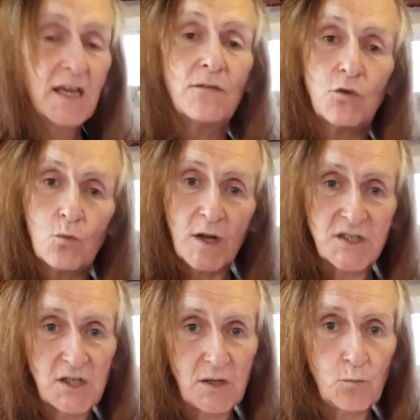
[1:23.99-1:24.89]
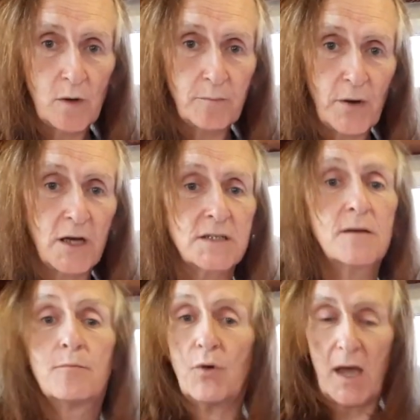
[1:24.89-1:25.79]
If you want to do it in one pot,
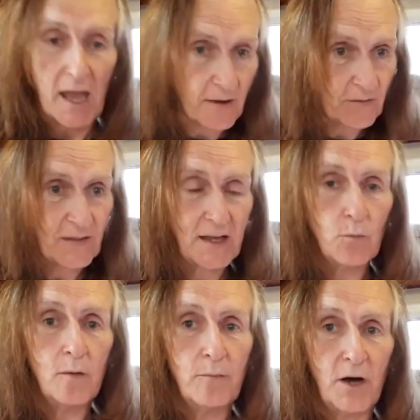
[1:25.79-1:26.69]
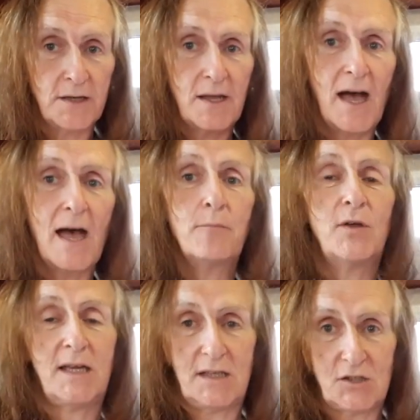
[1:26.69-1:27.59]
put everything in one pot. I'm
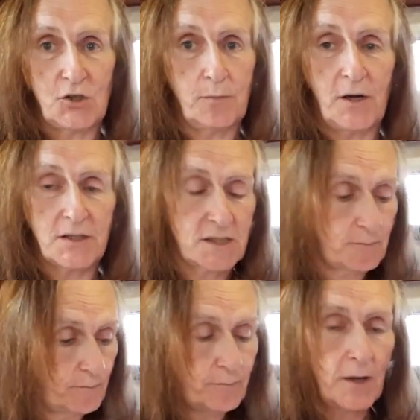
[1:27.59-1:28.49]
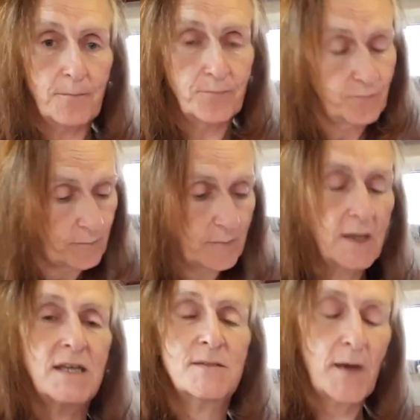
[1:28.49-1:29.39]
putting it in two pots, but it
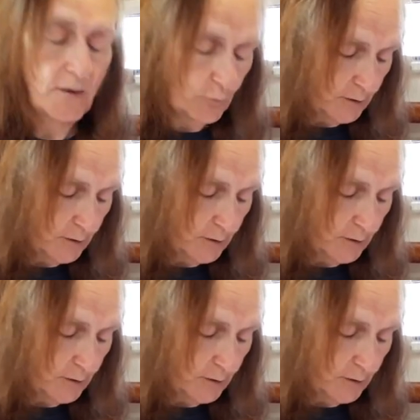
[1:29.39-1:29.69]
doesn't matter what